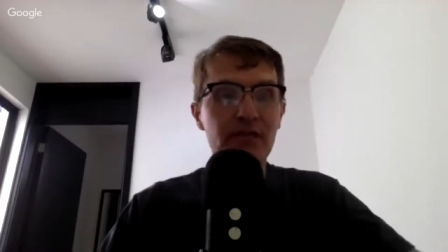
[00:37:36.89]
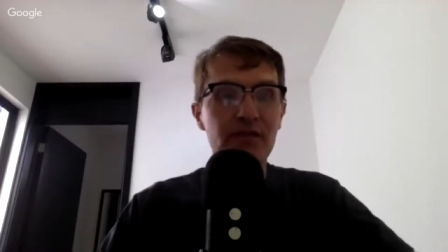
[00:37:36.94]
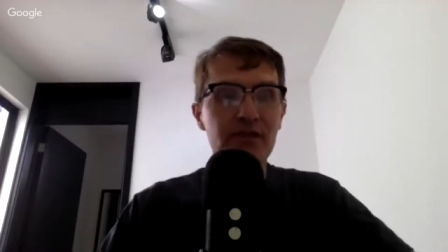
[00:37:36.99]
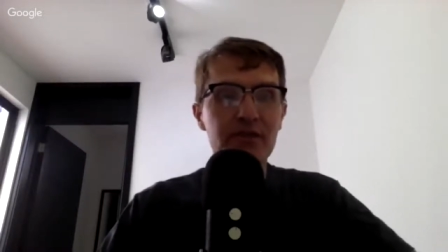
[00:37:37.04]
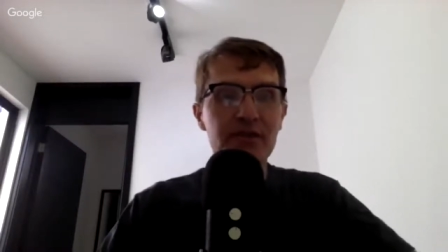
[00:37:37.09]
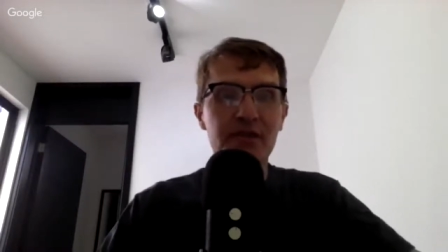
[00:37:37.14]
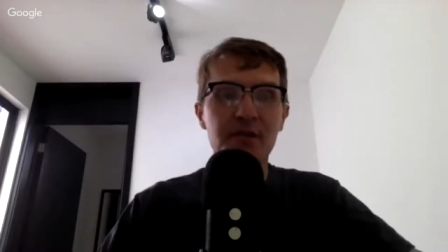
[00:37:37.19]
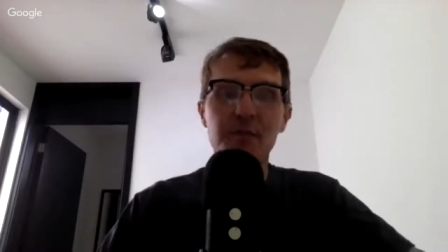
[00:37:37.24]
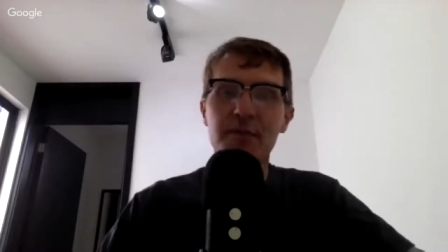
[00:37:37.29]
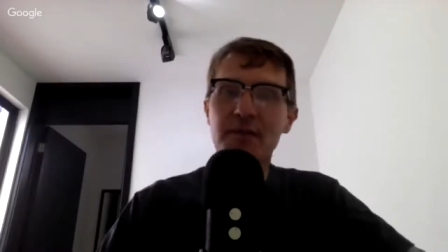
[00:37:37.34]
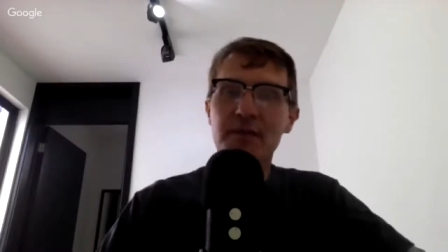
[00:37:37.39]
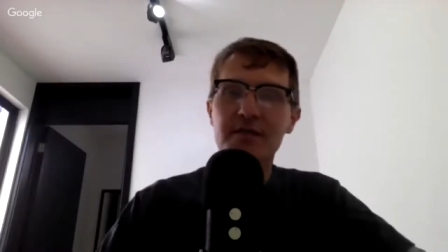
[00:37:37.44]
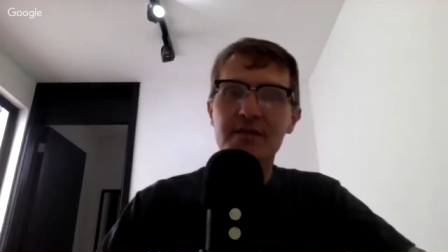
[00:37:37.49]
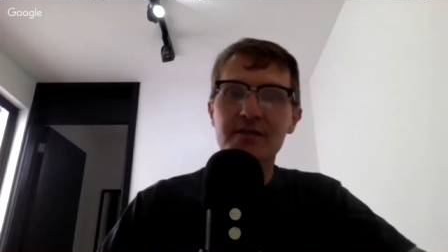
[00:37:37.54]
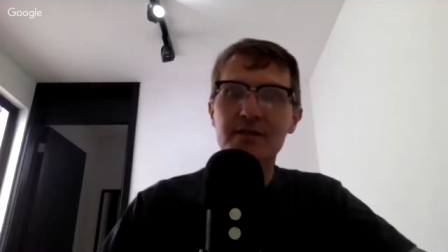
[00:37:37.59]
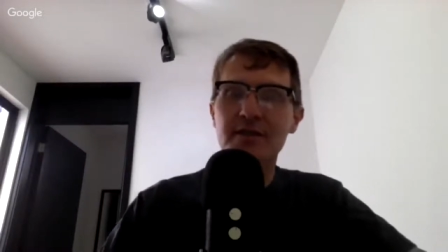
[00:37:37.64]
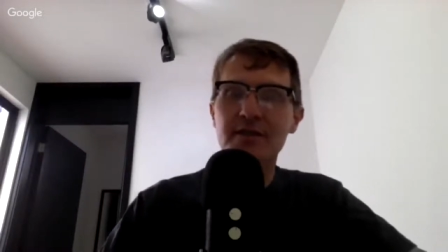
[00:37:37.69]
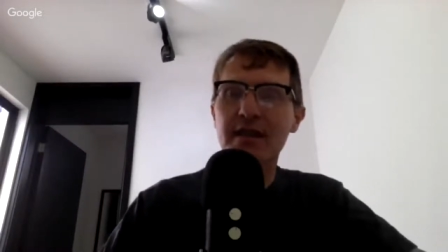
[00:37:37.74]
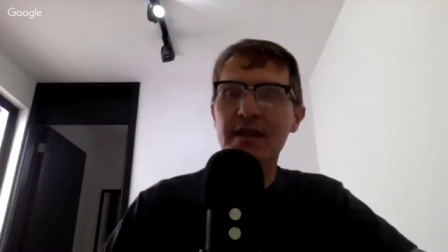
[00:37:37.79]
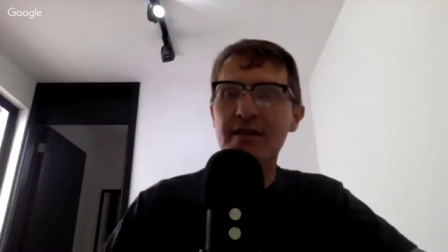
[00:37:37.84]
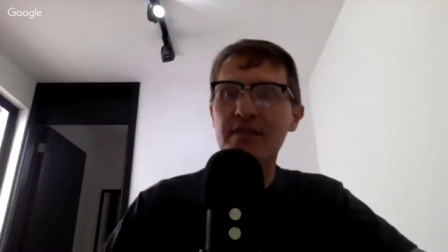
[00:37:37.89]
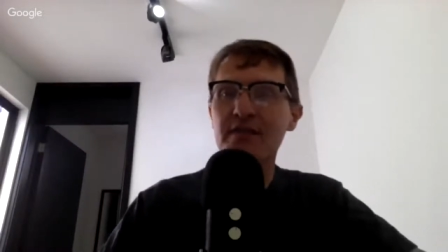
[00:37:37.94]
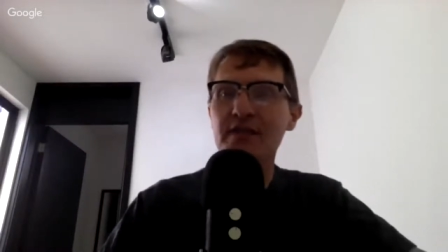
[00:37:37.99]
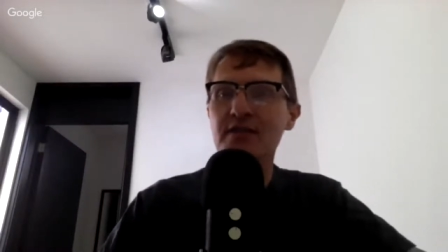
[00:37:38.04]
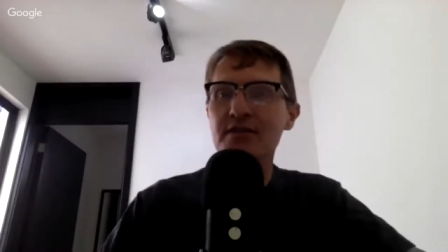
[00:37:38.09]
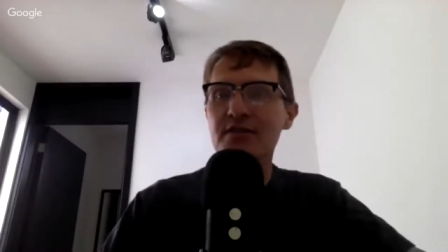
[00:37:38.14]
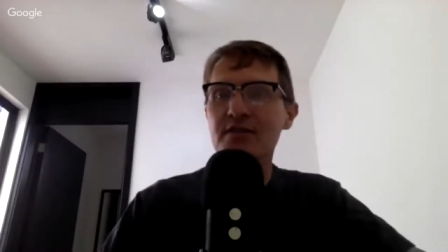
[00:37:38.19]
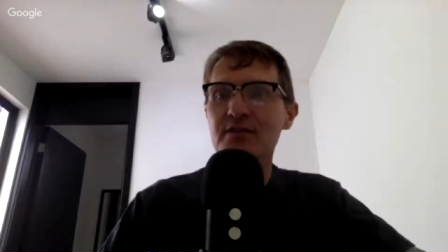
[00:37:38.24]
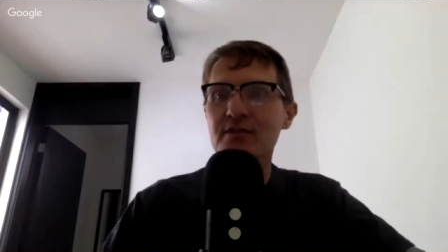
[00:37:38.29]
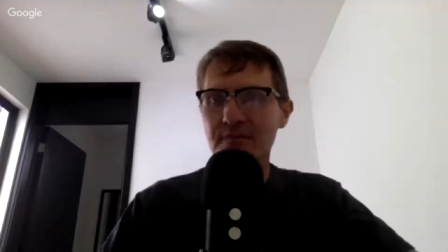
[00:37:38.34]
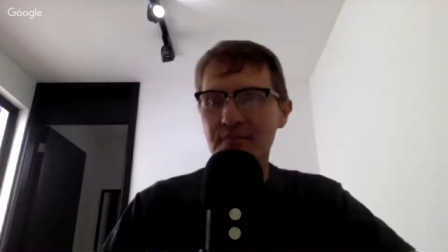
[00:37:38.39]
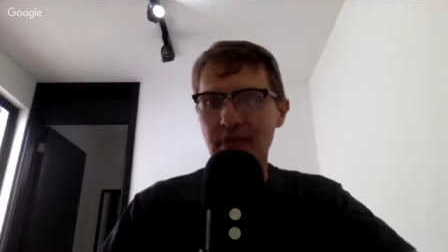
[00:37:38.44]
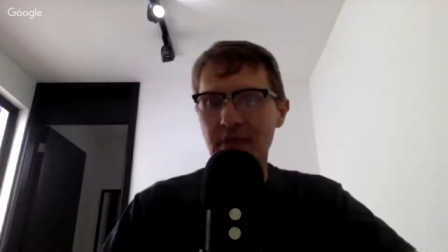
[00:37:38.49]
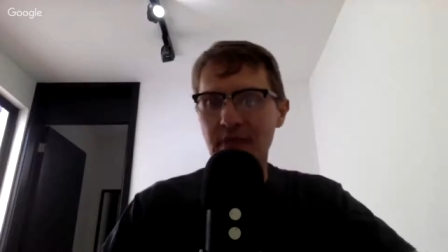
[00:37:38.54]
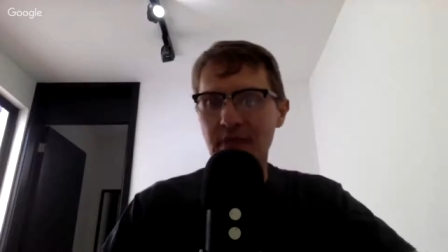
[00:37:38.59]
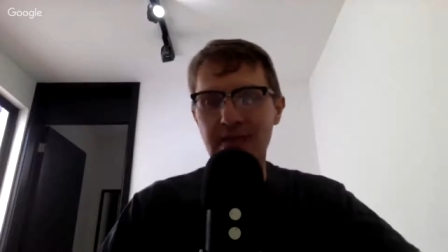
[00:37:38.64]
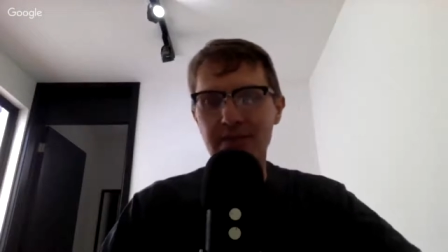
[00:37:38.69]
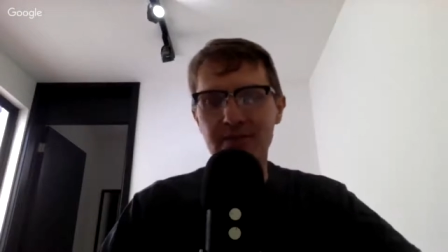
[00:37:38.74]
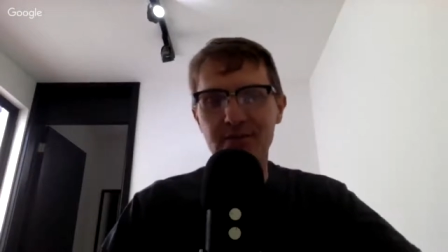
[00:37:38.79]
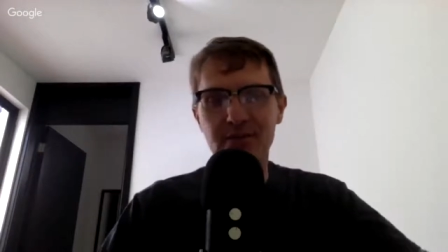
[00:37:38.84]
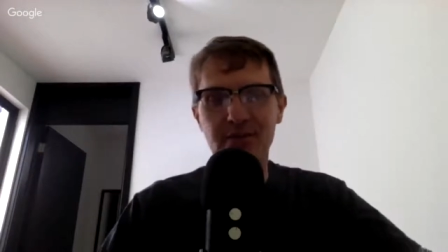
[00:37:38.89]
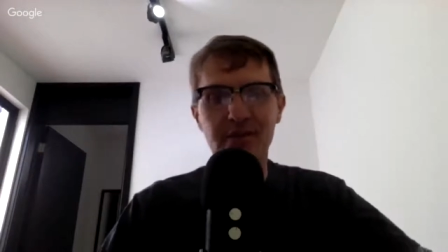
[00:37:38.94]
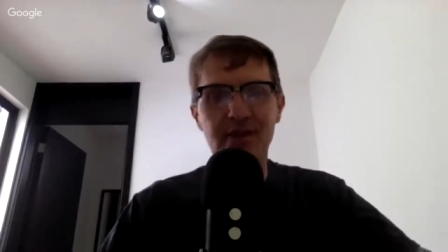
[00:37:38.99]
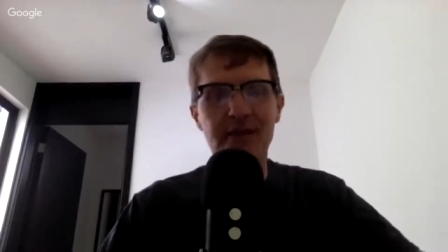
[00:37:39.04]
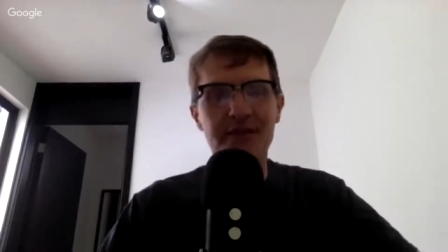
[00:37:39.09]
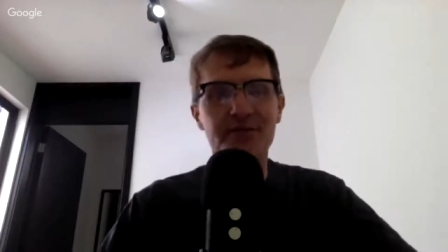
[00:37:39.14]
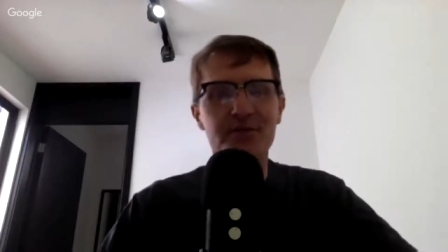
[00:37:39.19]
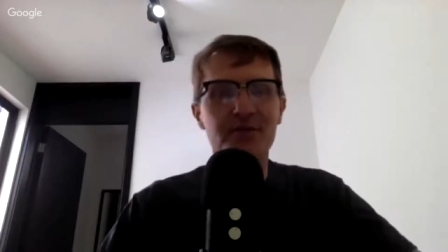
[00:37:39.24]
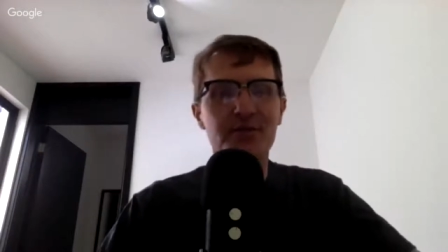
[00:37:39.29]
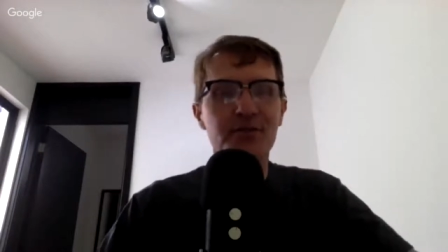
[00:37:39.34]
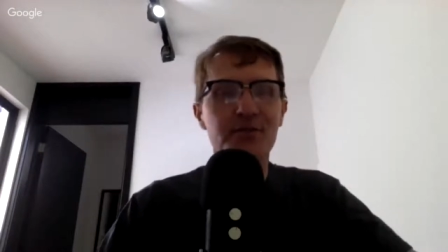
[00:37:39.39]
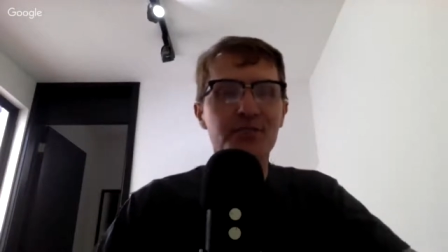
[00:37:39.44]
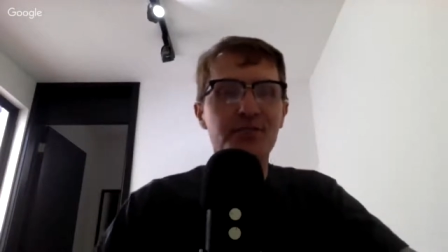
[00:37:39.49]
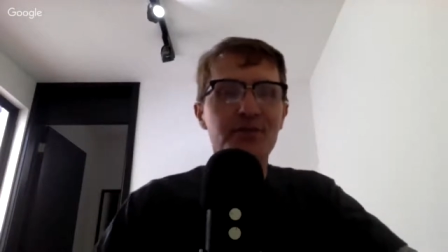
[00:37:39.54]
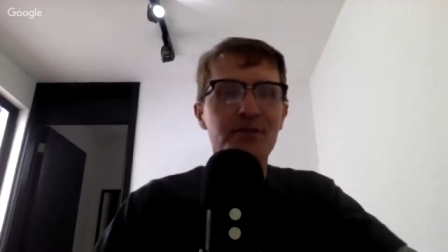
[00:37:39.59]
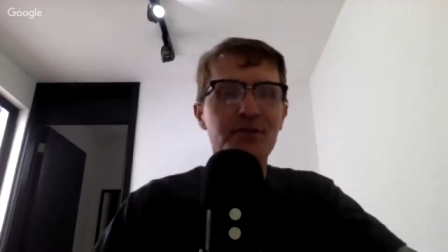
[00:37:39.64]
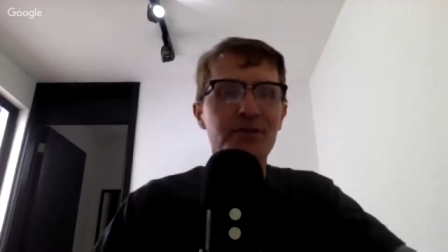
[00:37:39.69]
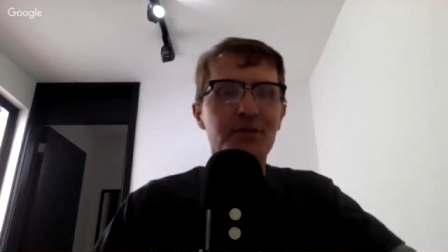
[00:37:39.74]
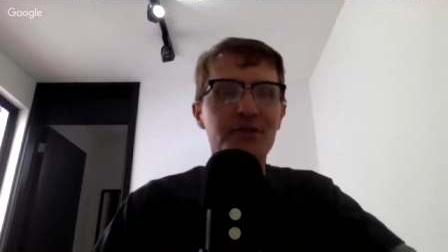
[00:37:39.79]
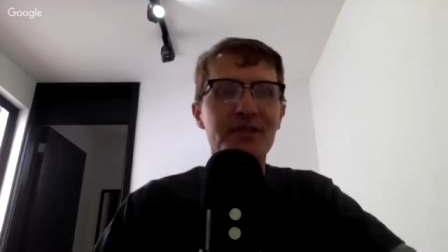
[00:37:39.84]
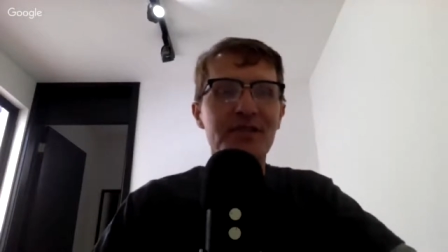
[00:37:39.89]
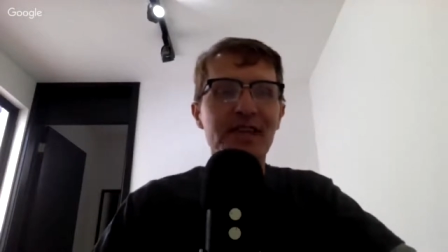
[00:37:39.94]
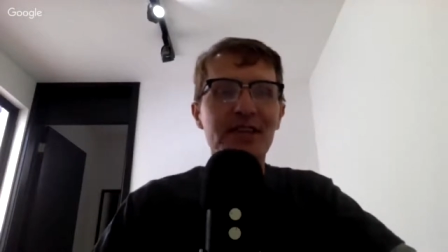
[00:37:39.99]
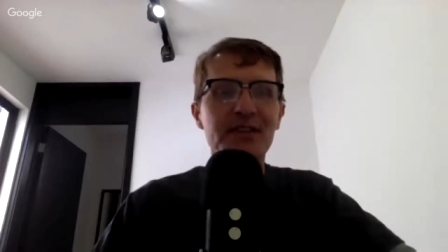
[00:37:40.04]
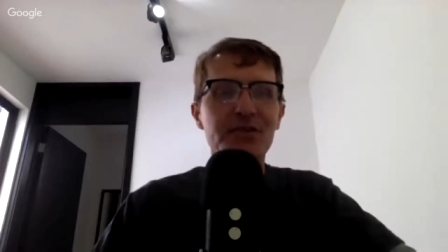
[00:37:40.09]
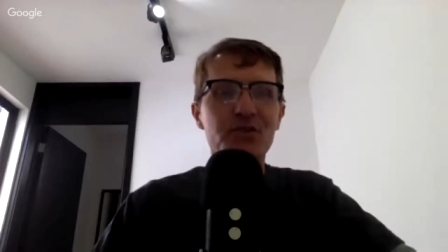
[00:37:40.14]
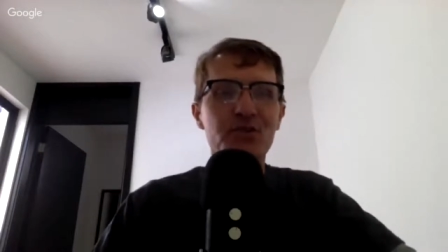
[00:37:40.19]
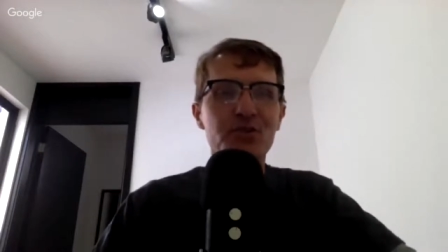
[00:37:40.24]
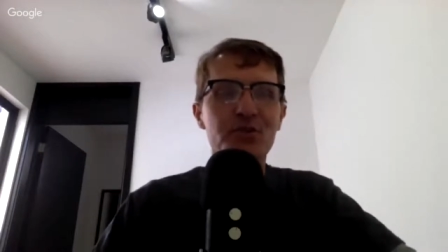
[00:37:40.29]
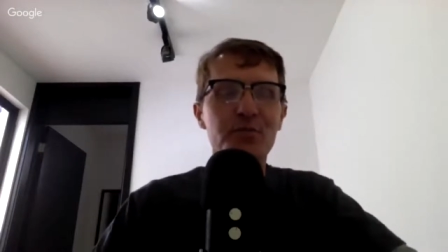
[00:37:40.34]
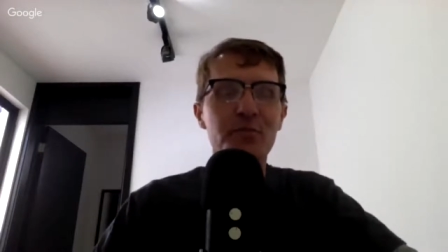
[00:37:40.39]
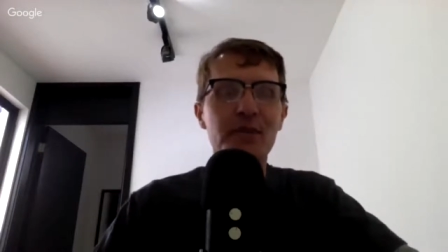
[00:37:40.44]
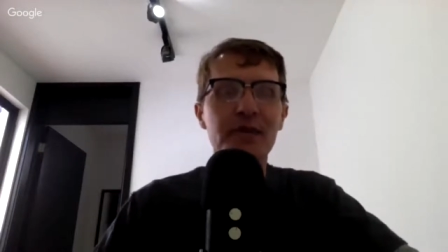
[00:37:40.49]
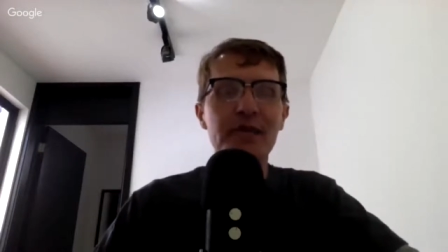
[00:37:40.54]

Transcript: obviously, because they have each has their, has their their schedules.